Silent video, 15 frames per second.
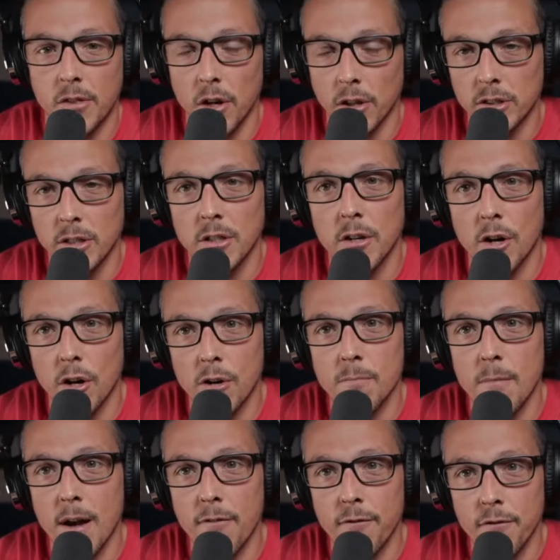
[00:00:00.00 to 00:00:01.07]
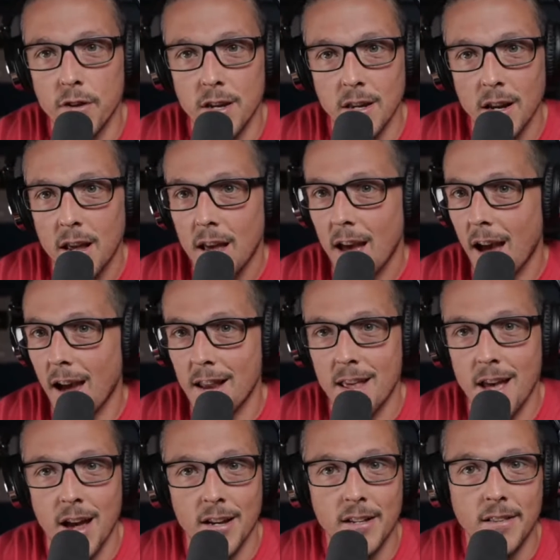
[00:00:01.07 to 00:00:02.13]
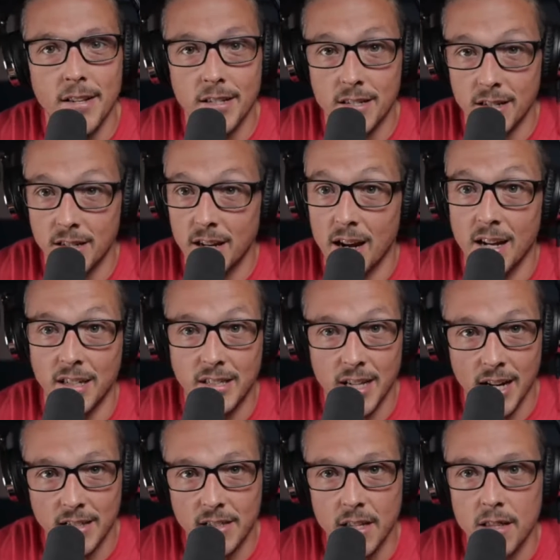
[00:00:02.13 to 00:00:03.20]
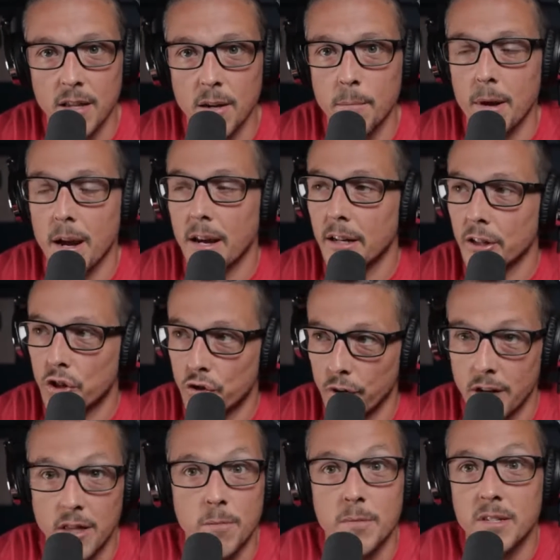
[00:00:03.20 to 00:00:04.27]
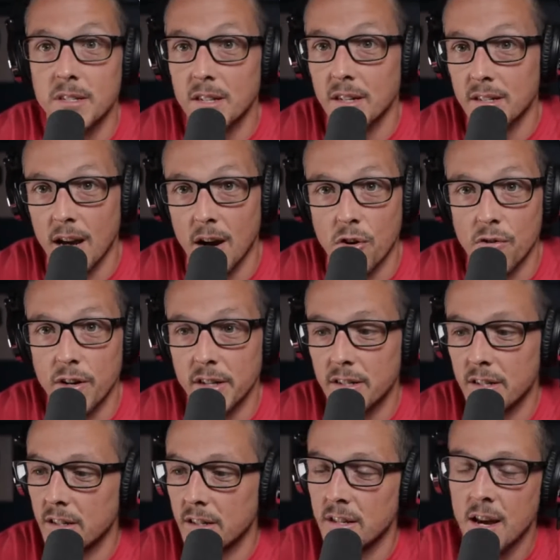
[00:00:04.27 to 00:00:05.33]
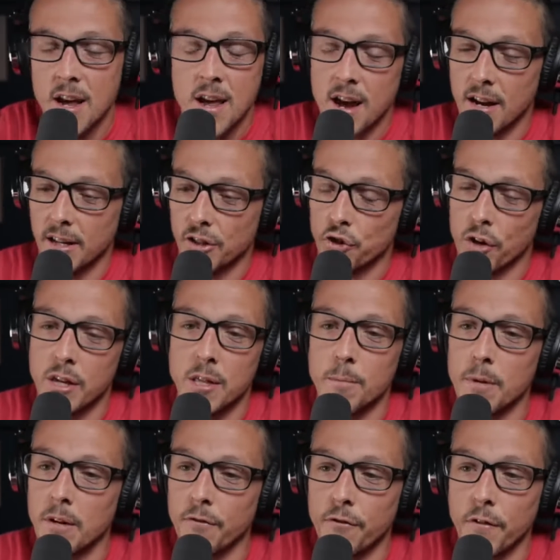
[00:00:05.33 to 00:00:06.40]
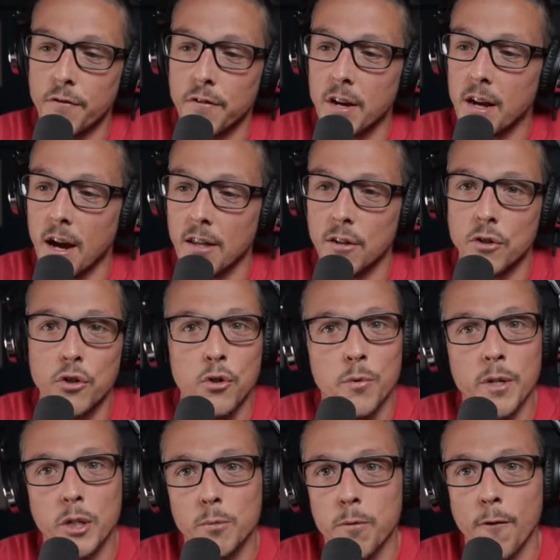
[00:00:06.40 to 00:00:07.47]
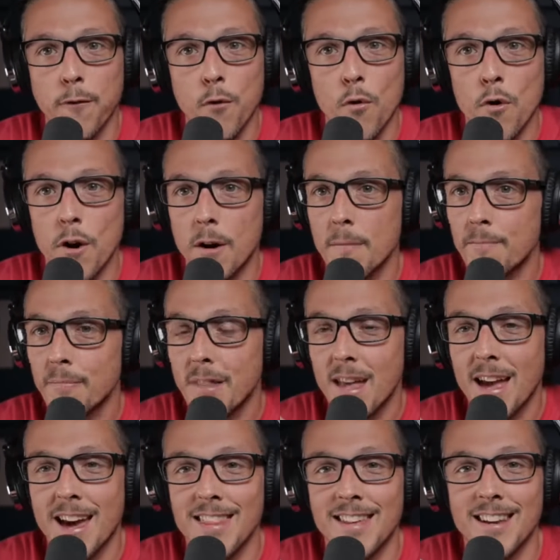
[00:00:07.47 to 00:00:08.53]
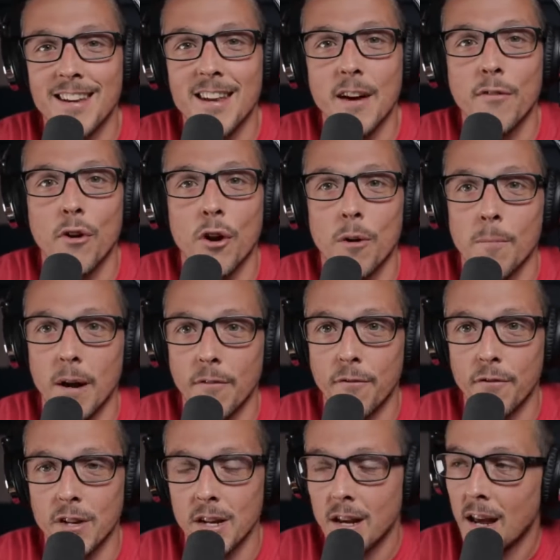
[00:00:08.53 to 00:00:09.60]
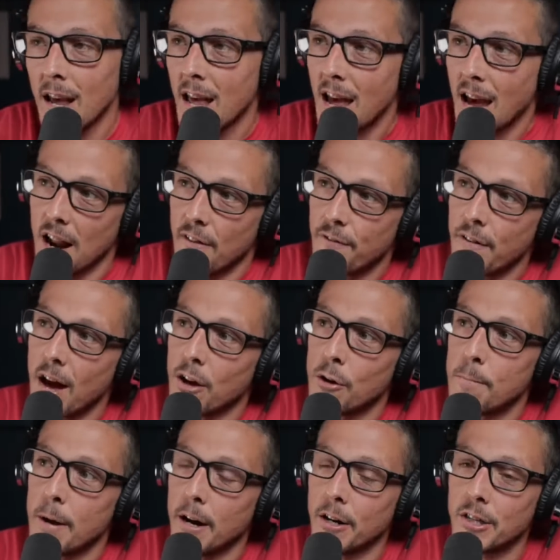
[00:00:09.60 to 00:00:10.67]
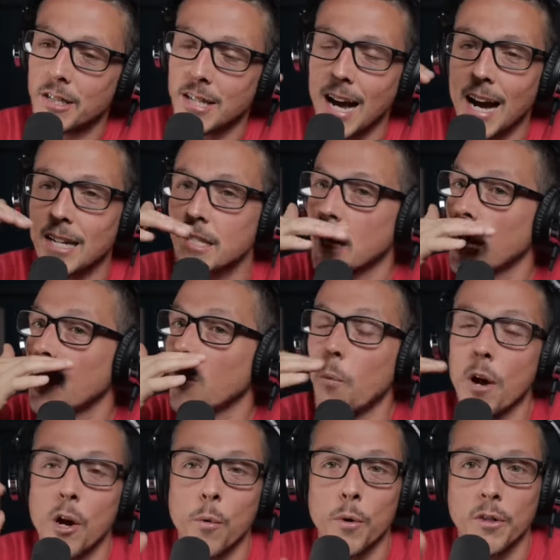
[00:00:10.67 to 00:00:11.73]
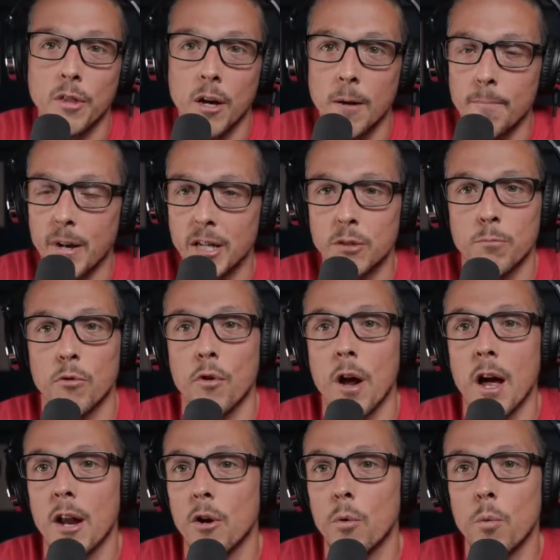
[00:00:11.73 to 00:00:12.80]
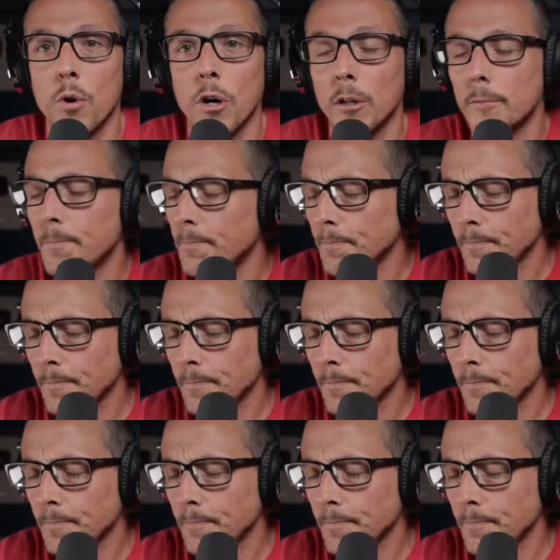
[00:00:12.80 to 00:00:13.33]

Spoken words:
doesn't hurt my feet at any distance. And I tested them and I trained them in 6-hour races and I trained them in a 50K the 2 weeks before and they never hurt my feet. And I found a pair of socks that I could wear with them, nice Murano wool,